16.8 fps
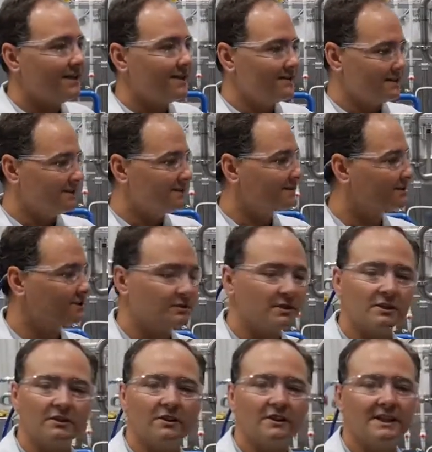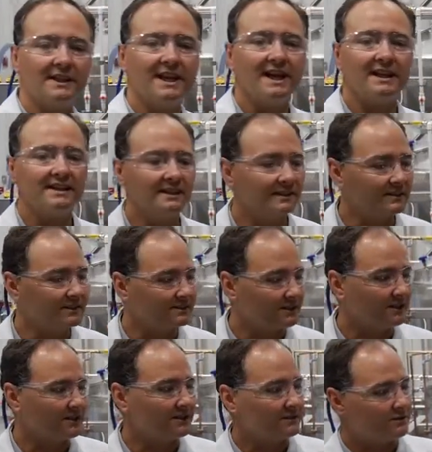This you're looking at here is
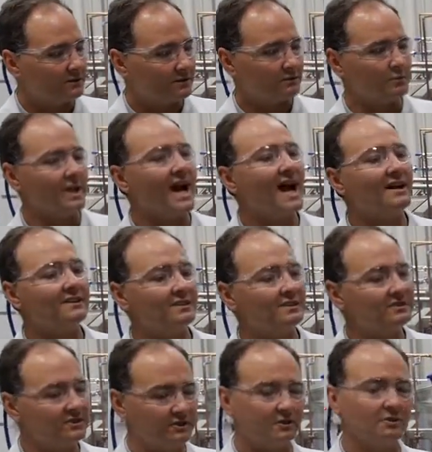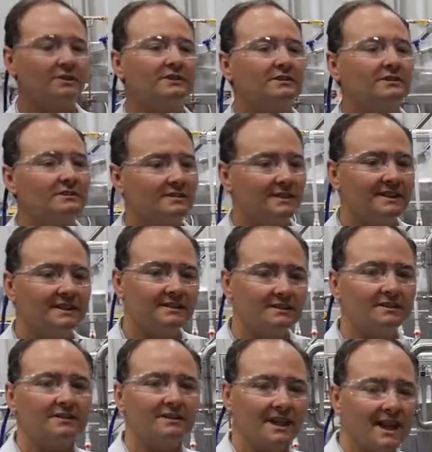our reactor's 200
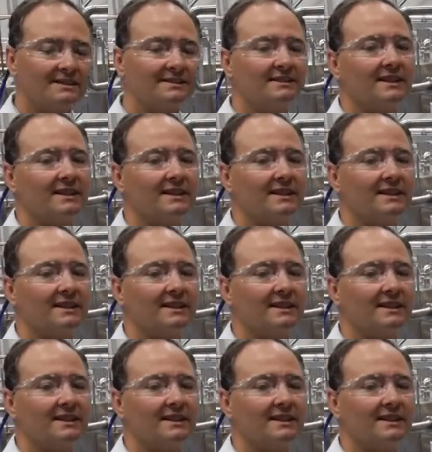liter glass